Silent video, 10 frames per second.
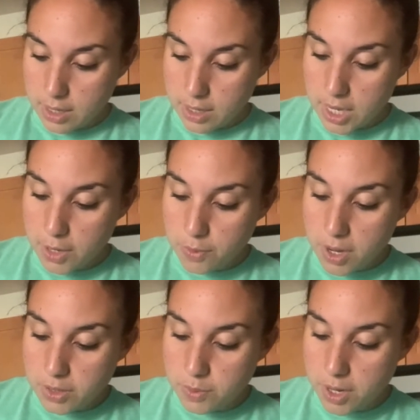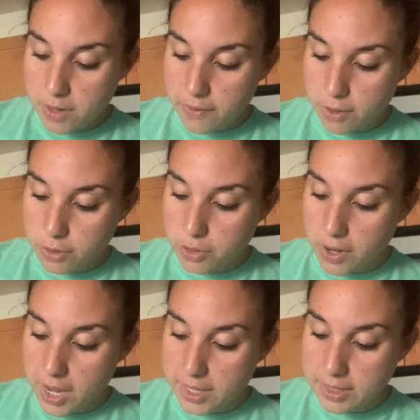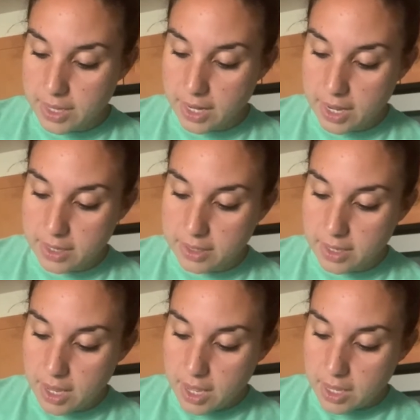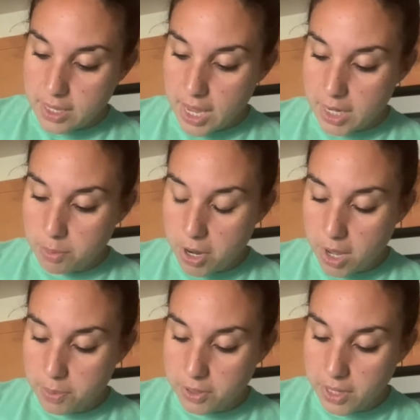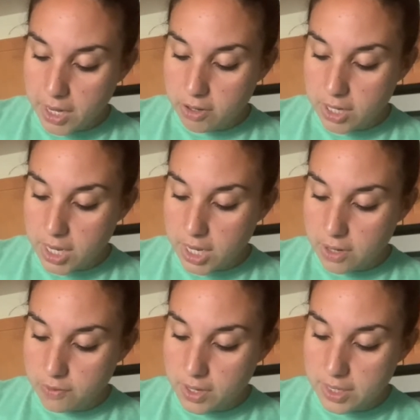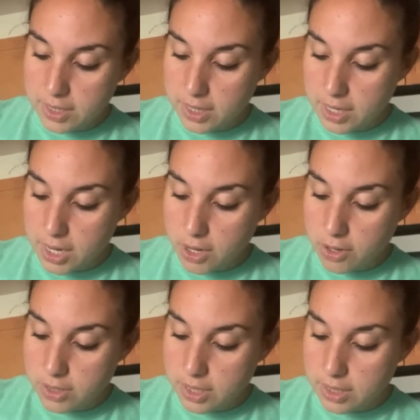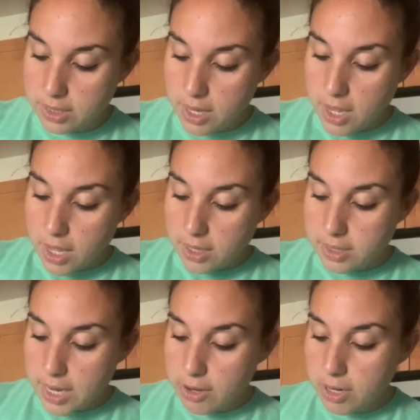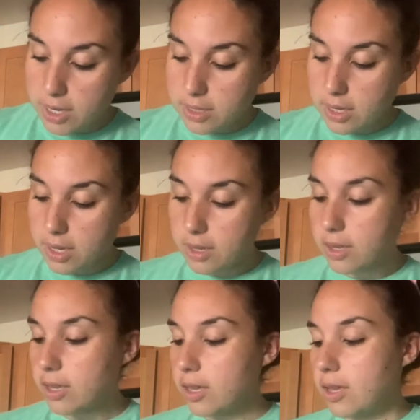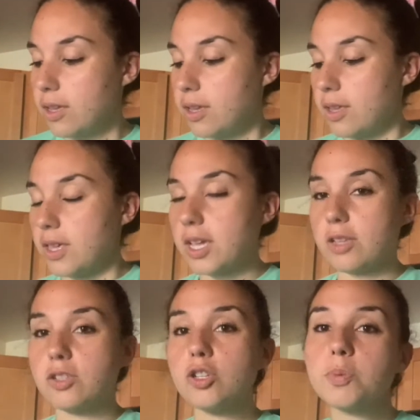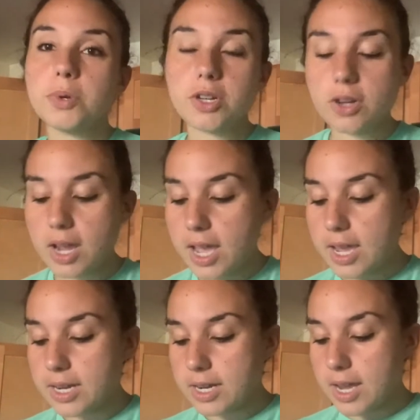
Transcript: Quinoa is one of those grains that has gained popularity in recent years. It's touted as a super grain.